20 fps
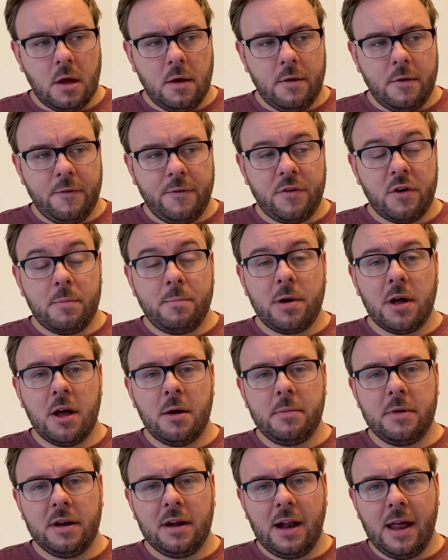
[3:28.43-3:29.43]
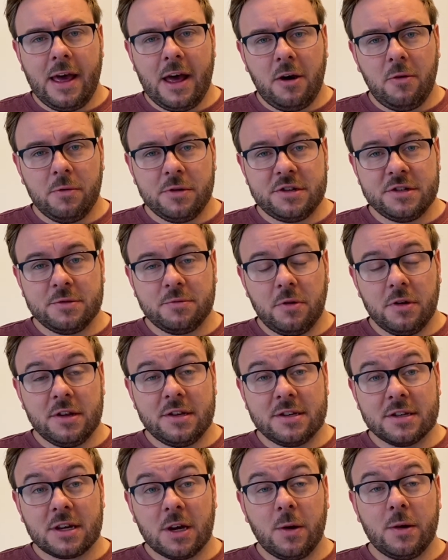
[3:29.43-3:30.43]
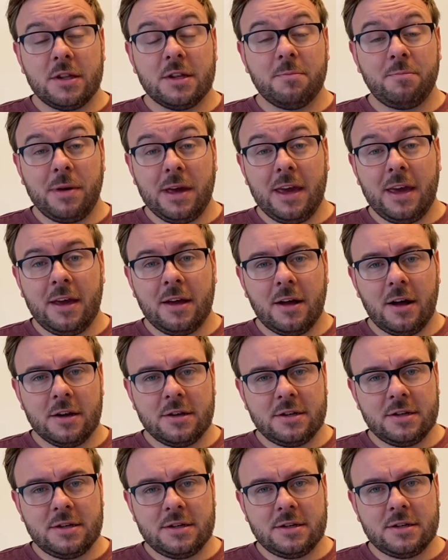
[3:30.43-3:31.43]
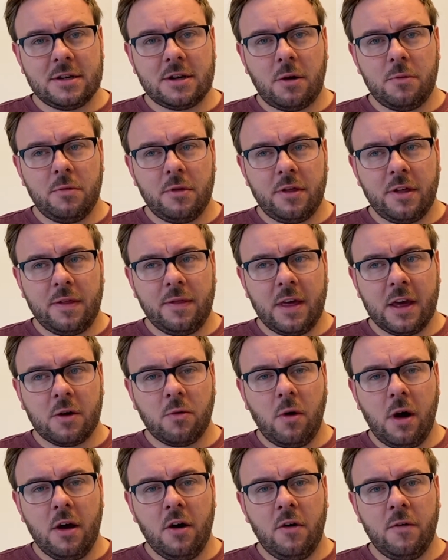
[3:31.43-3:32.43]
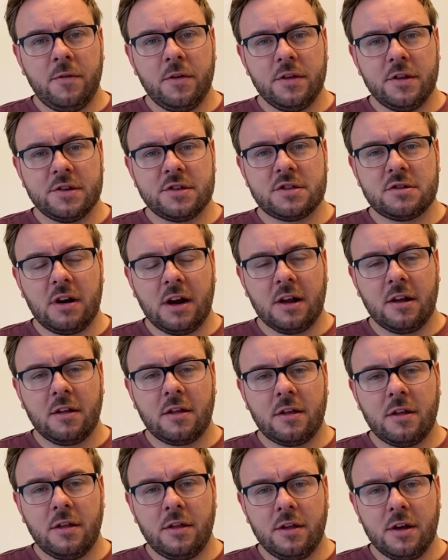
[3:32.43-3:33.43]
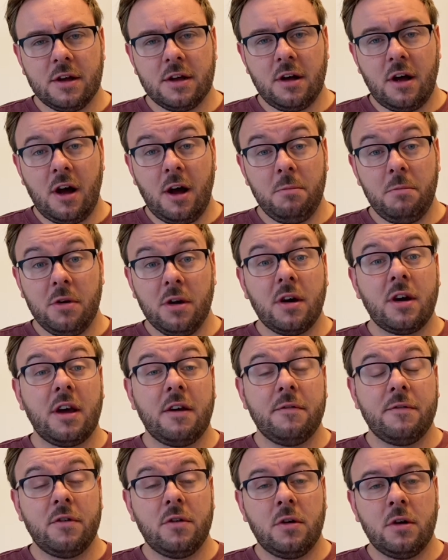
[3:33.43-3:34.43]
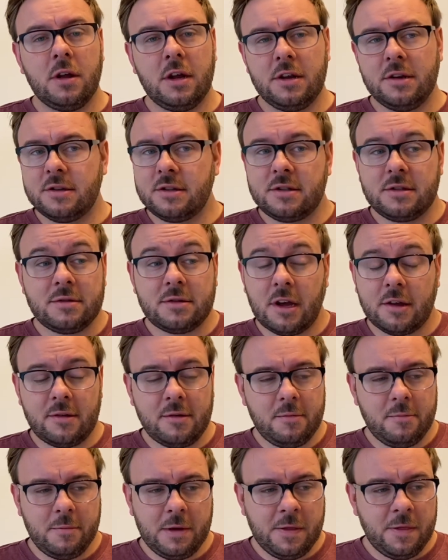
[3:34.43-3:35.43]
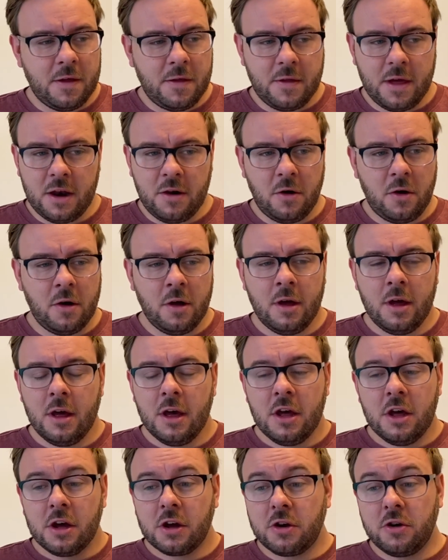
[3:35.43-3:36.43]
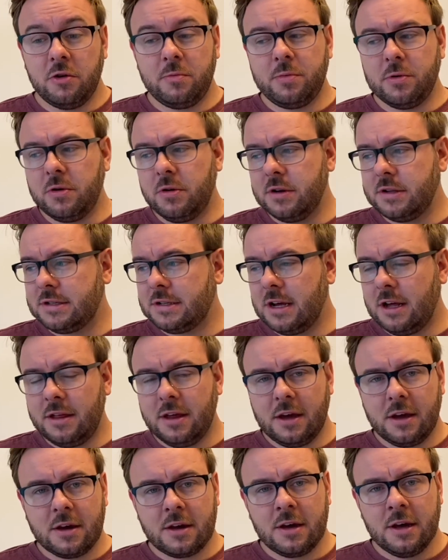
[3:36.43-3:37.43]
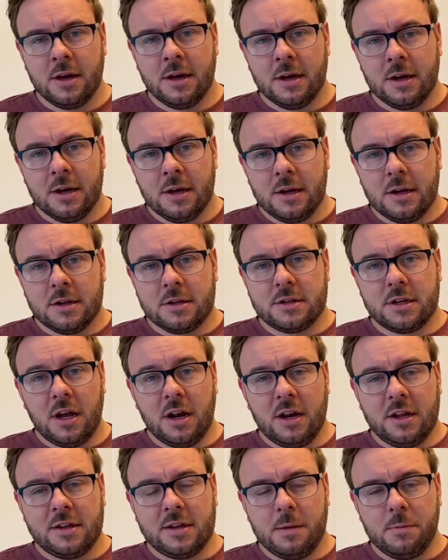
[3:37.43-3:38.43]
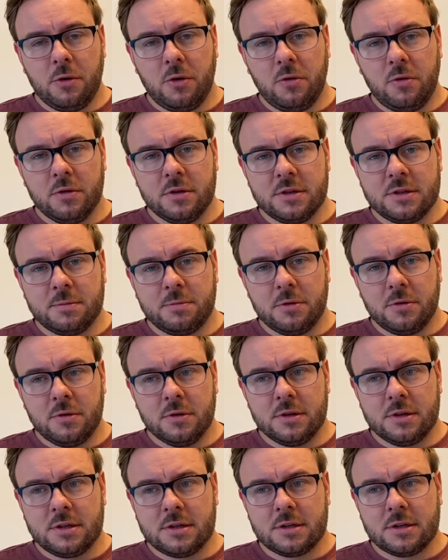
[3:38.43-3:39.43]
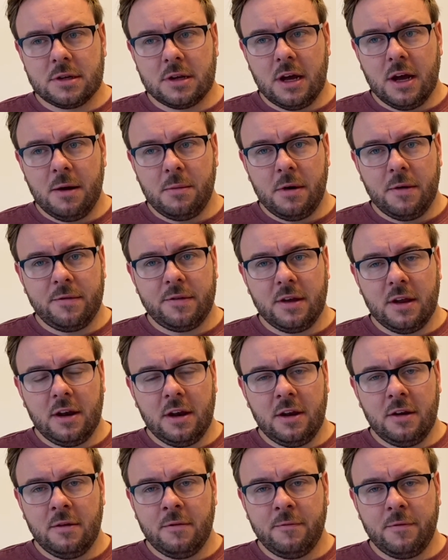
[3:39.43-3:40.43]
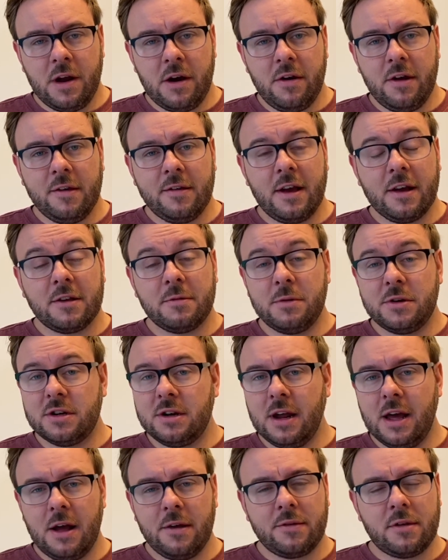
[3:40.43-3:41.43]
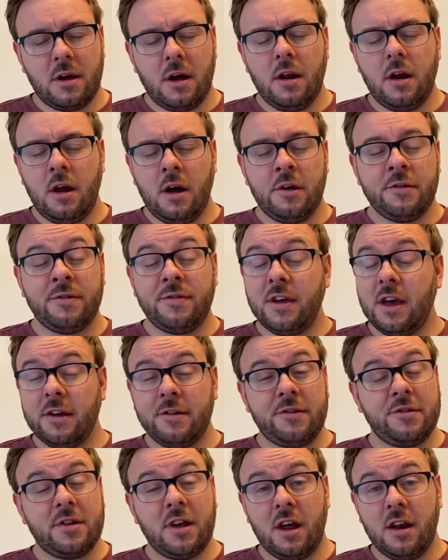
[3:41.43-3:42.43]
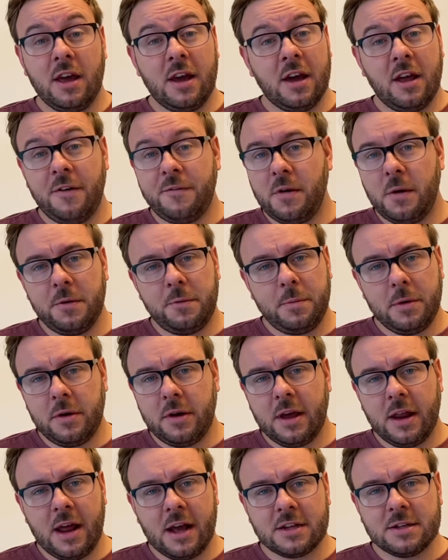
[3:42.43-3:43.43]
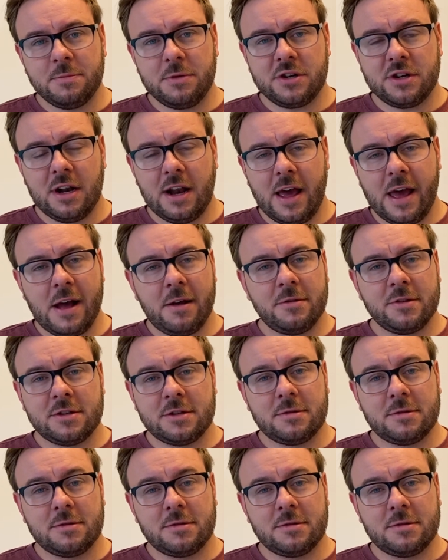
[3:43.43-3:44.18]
for a permanent layout, which is what this is going to be, I don't think they quite offer the strength that I'm looking for. It doesn't mean that they're not good boards. I think certainly Tim Horn's boards I've seen in various exhibition layouts, they are stunning. If I was building an exhibition layout